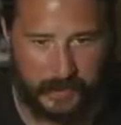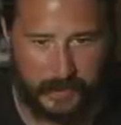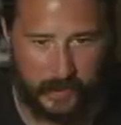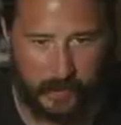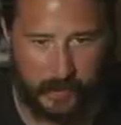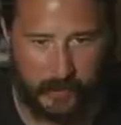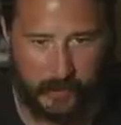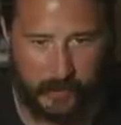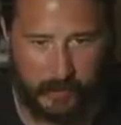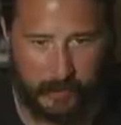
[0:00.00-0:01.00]
not worth
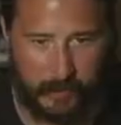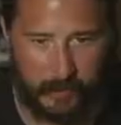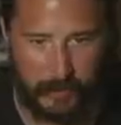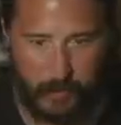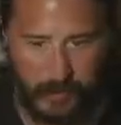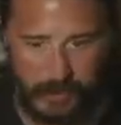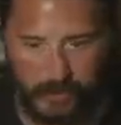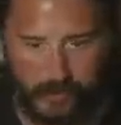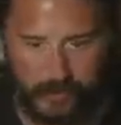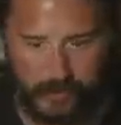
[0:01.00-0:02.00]
not worth pointing out.